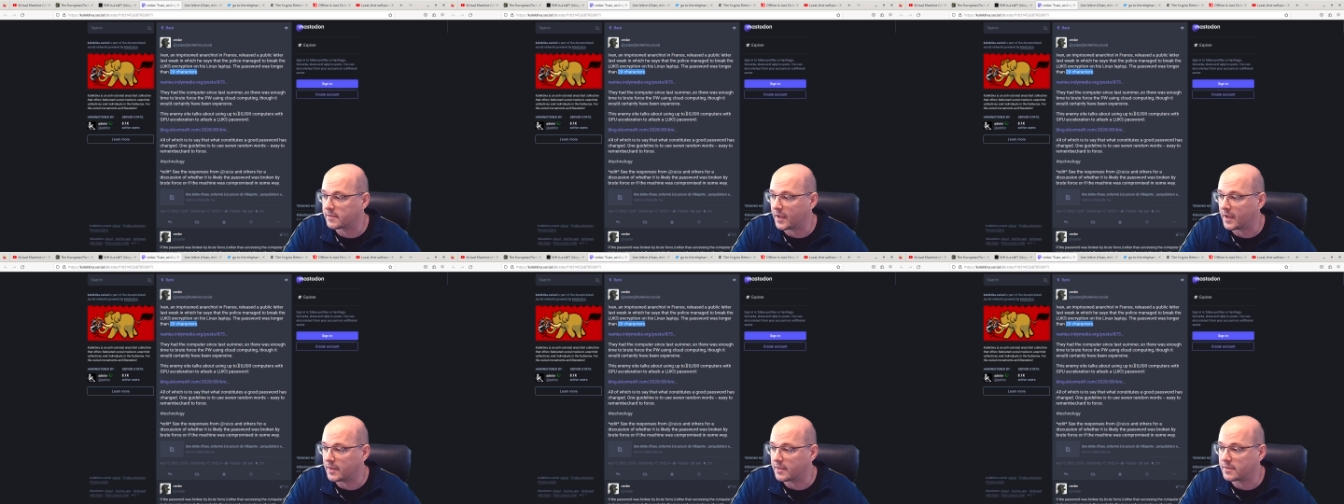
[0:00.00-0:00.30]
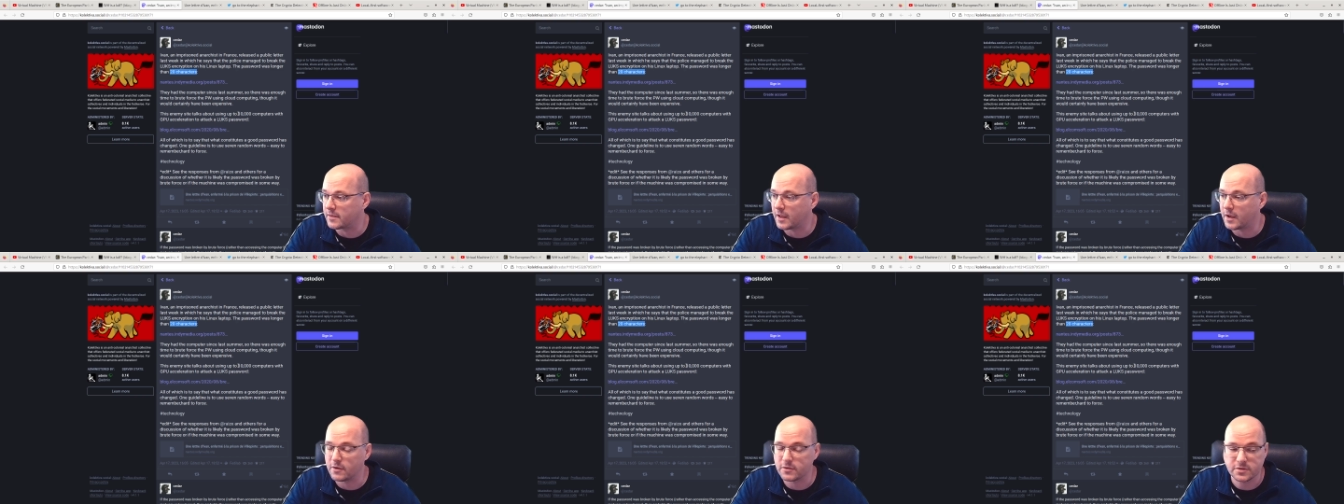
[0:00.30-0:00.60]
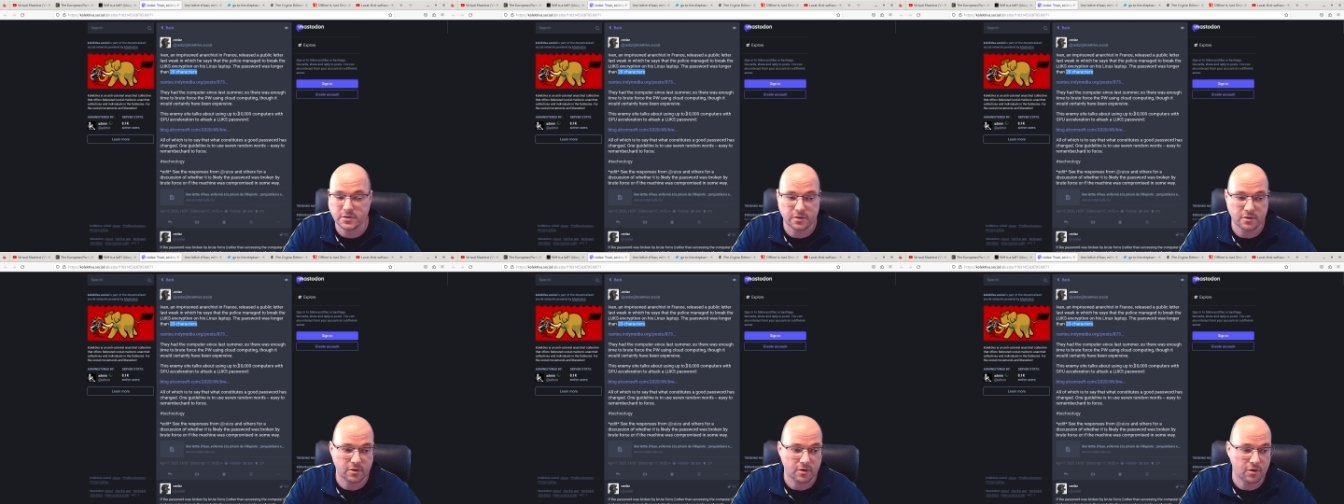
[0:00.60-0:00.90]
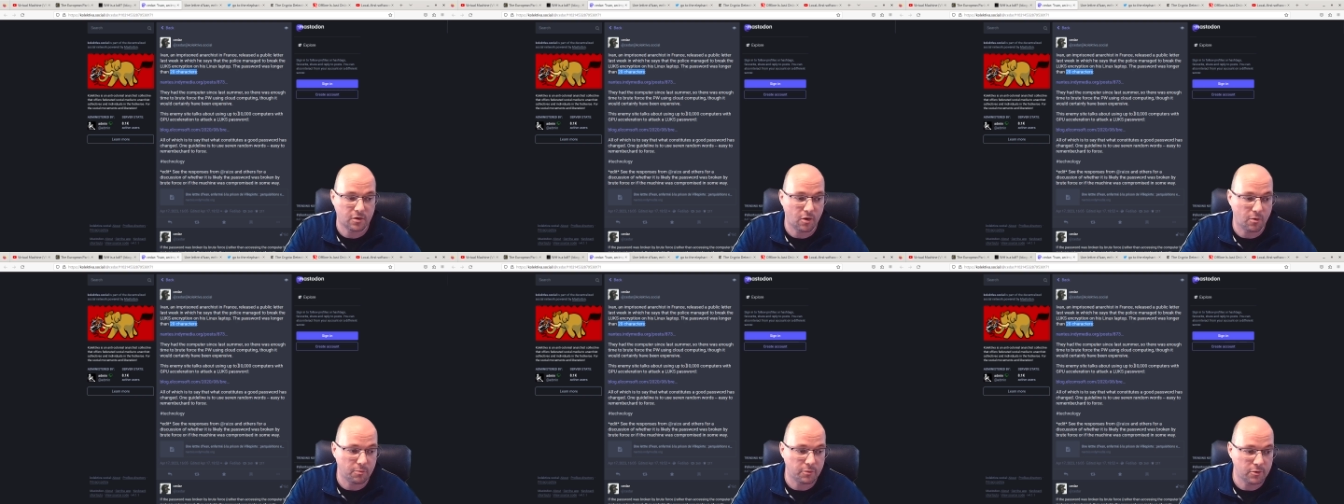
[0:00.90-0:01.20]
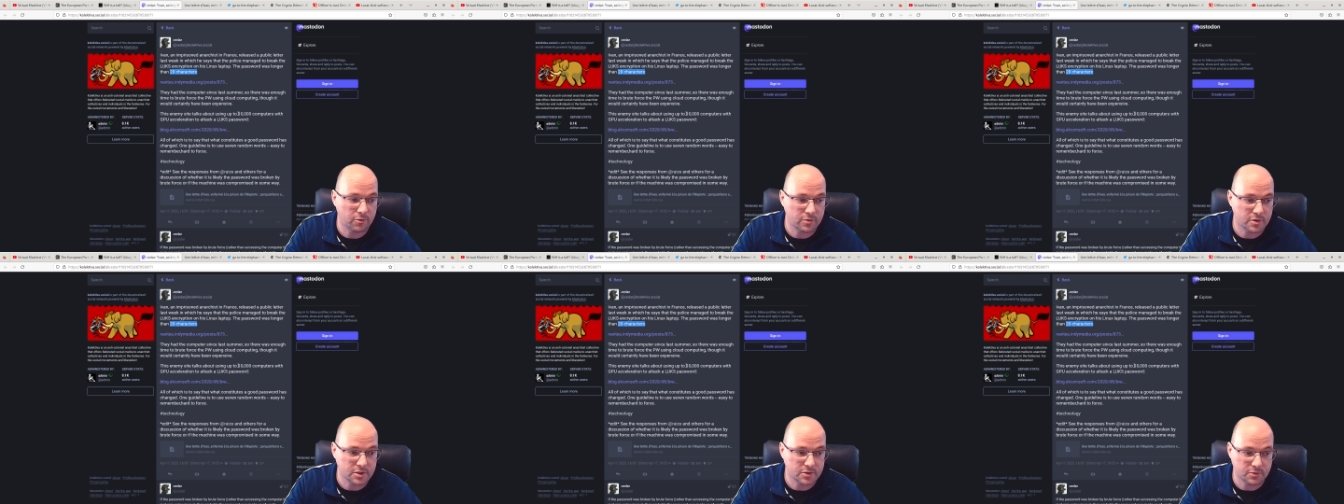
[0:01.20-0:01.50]
10,000
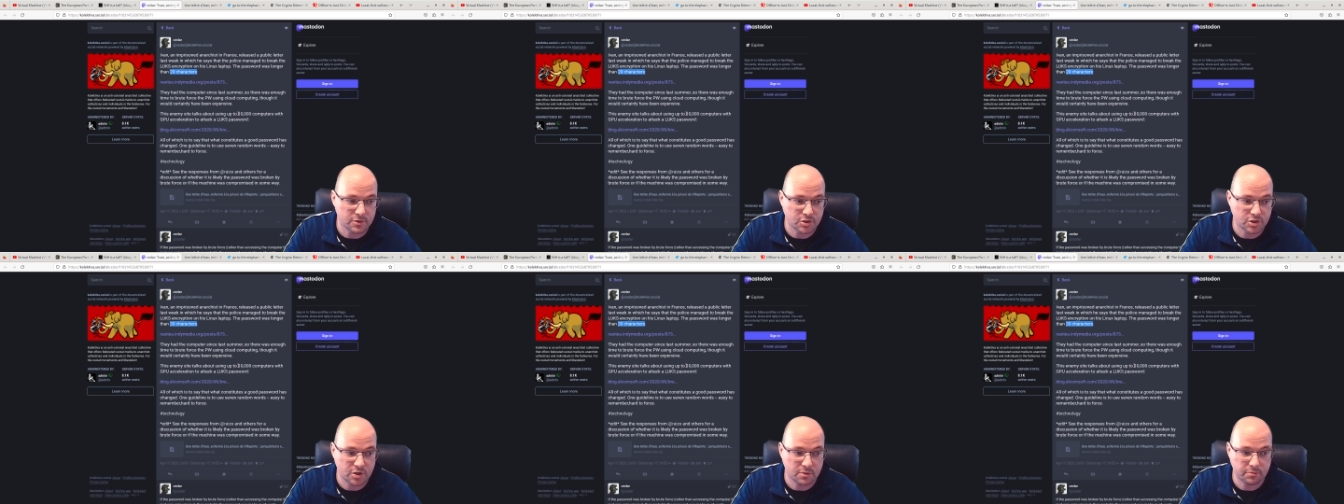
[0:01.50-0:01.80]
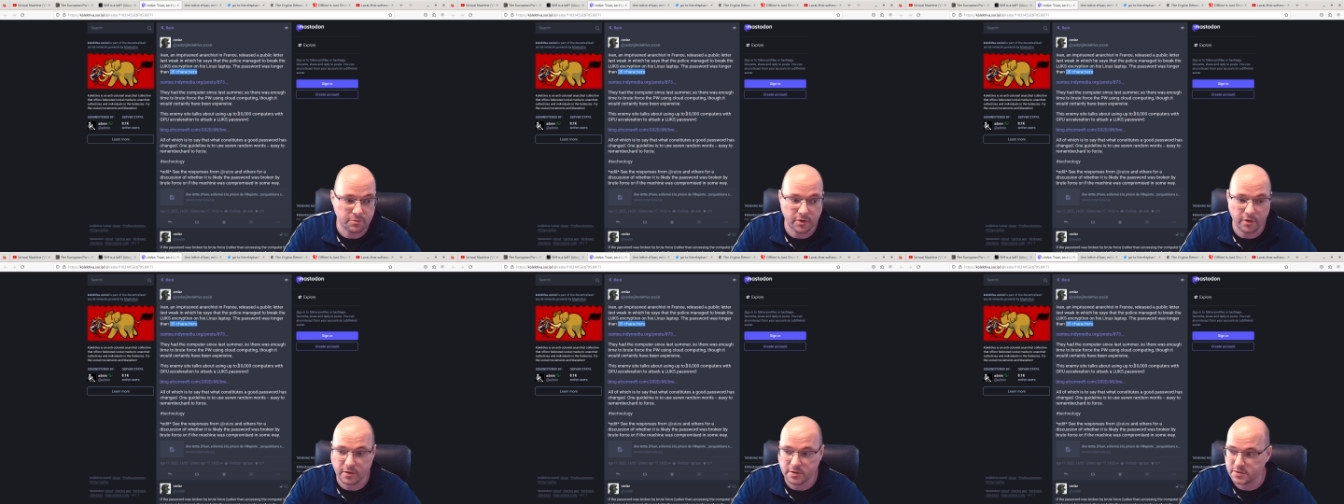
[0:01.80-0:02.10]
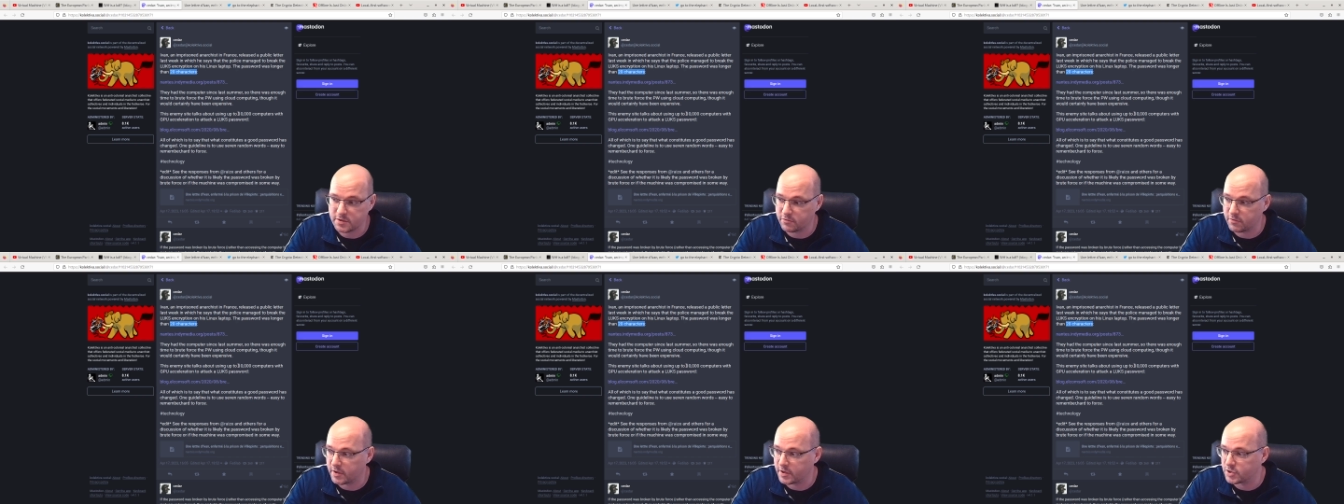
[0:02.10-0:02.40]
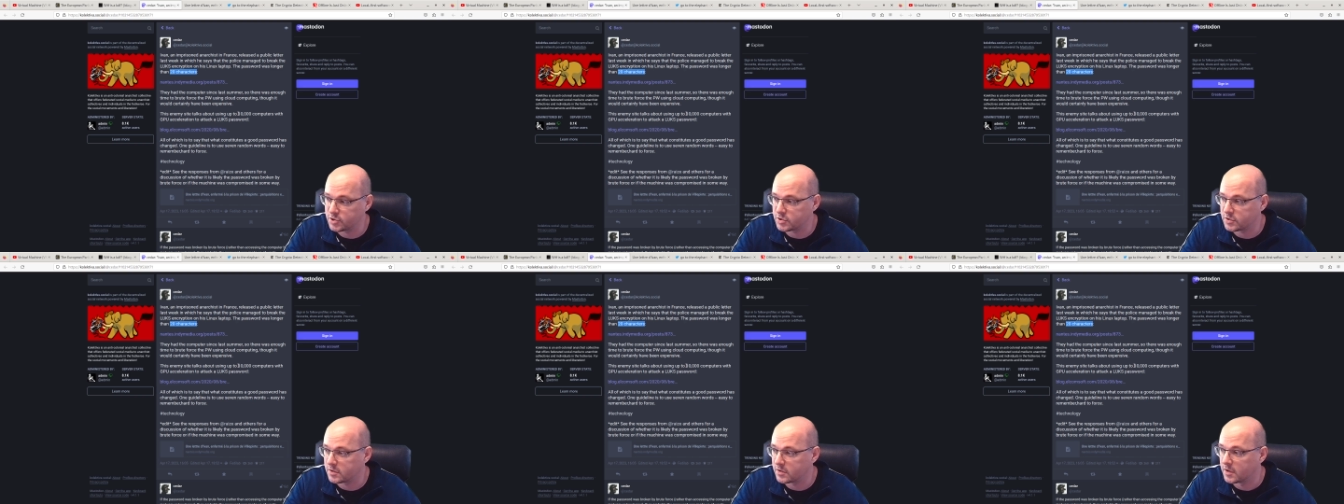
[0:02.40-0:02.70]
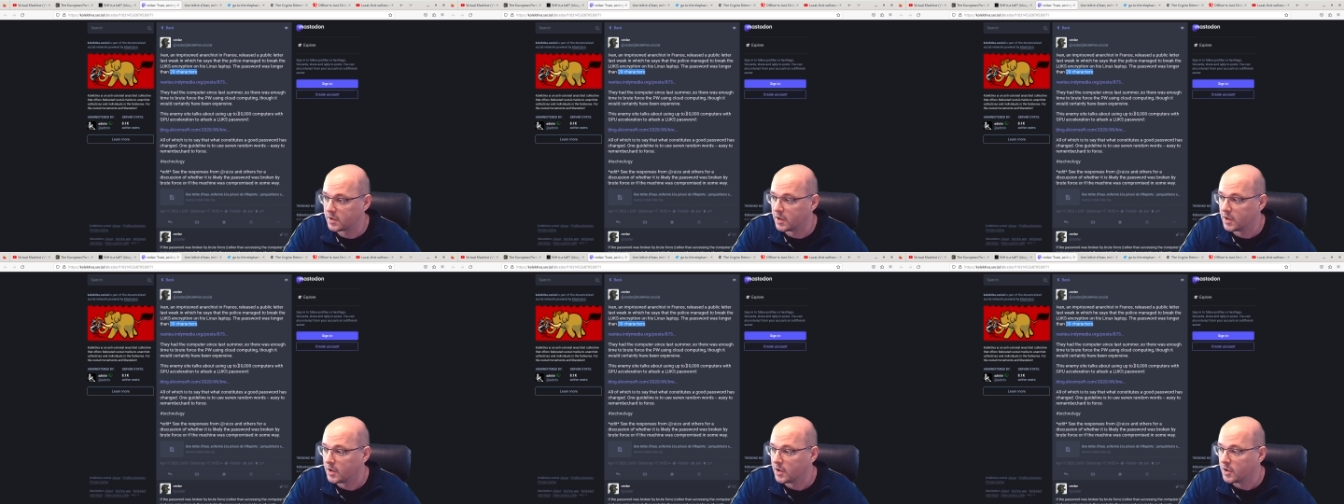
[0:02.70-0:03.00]
computers with GPU acceleration